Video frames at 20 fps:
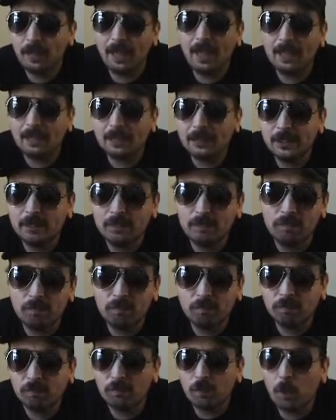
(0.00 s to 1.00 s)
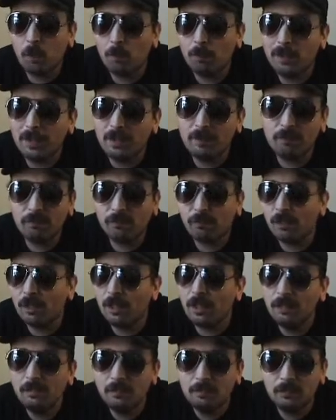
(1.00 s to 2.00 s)
action comedy
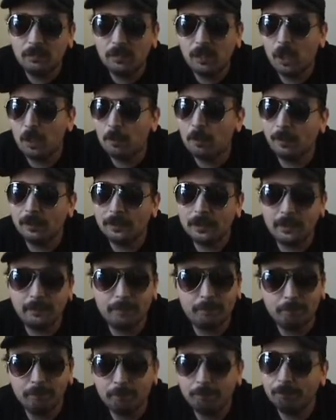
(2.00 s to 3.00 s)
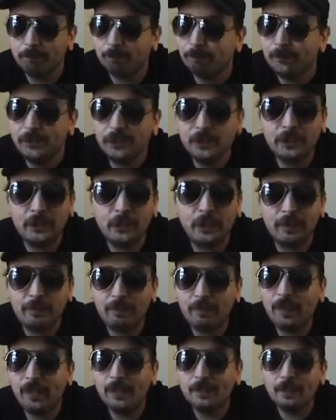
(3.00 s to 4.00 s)
thriller, low budget
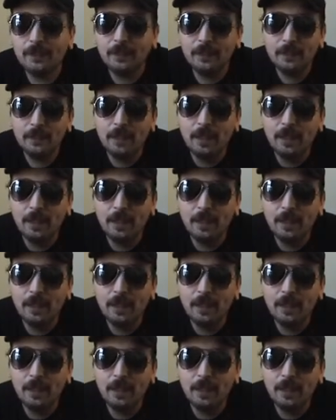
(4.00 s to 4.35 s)
shitefest,